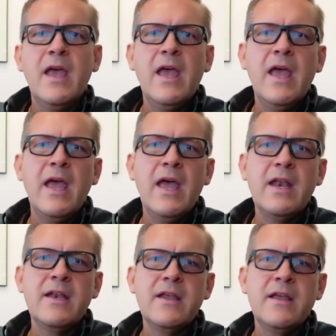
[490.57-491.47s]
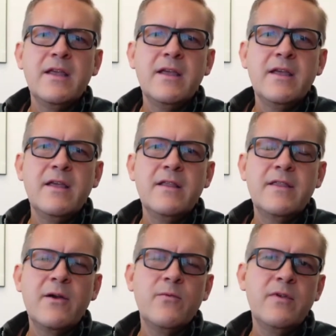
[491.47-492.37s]
And
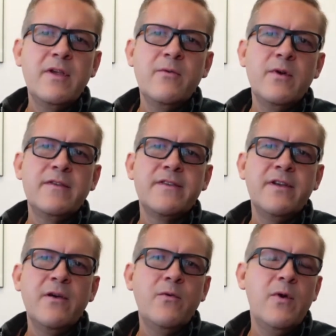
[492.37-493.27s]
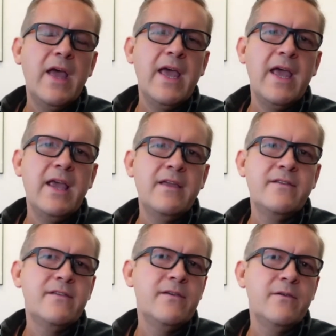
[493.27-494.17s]
there really was no way
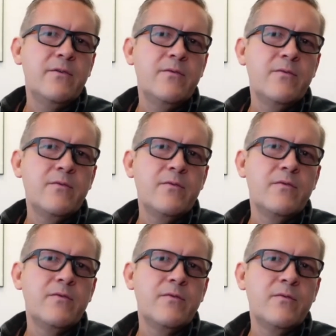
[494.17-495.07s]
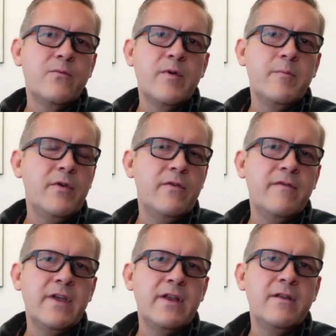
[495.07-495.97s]
to remove
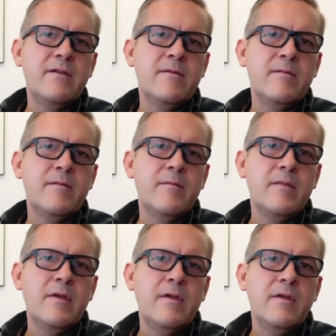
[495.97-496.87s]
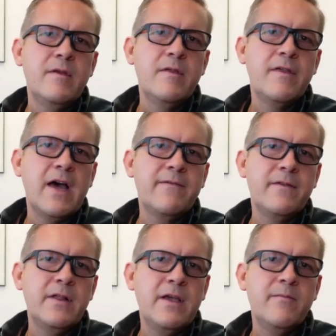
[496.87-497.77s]
it
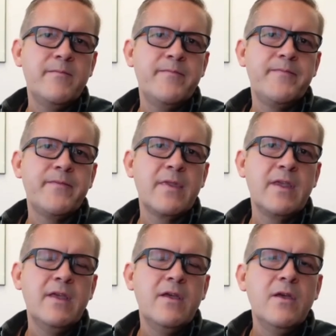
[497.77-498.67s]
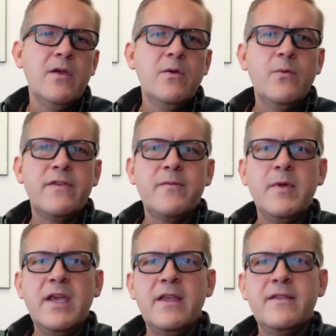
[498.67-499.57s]
thoughtfully, which
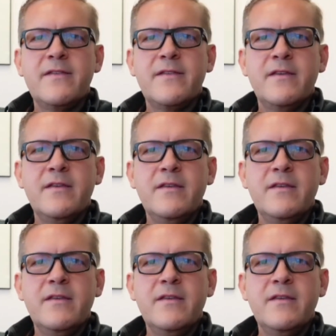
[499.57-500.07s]
means